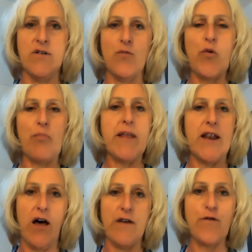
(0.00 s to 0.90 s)
with
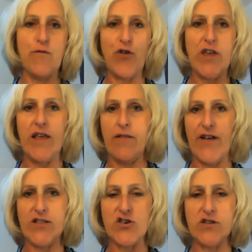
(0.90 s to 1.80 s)
midlife
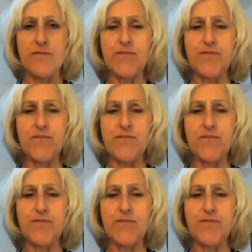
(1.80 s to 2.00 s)
reinvention.